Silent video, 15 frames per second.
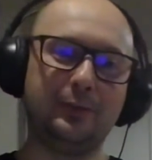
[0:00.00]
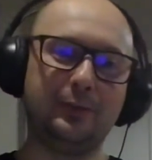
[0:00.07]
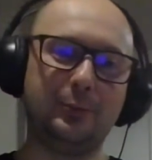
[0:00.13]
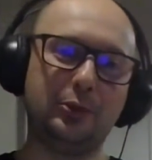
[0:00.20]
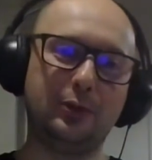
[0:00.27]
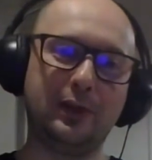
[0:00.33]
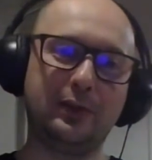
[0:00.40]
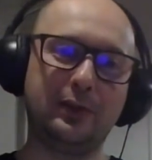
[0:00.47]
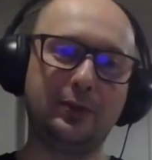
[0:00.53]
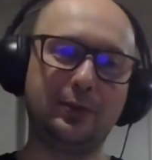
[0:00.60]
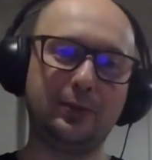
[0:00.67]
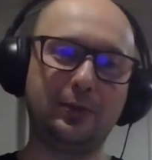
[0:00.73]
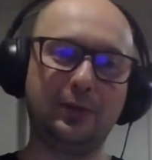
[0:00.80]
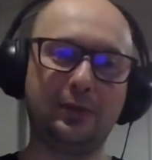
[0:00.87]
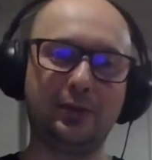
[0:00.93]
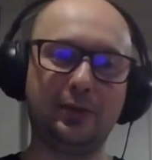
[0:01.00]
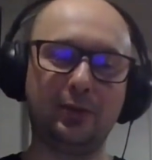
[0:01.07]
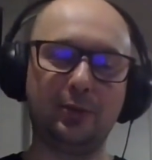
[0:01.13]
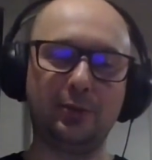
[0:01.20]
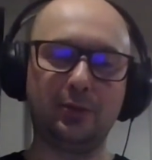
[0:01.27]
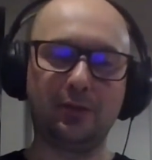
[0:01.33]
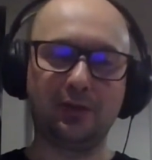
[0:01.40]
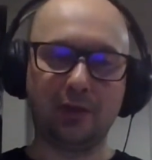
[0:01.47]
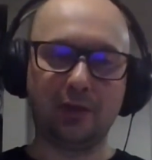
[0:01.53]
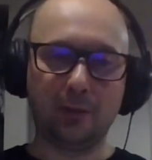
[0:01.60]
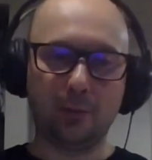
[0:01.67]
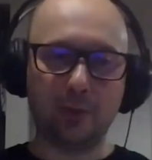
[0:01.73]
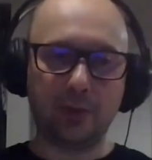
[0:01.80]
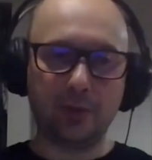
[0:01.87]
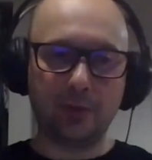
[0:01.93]
would you like to introduce
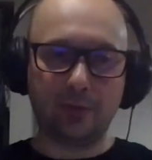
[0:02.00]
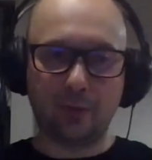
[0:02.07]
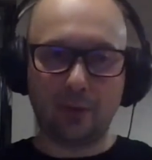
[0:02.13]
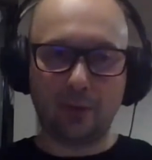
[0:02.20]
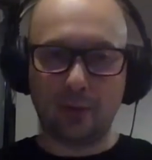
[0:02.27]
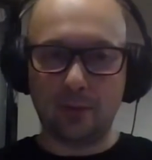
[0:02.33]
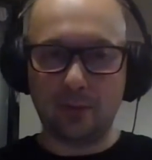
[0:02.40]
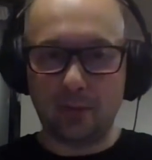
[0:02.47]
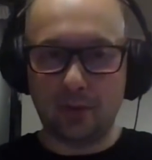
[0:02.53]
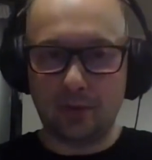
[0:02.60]
yourself? Where you from?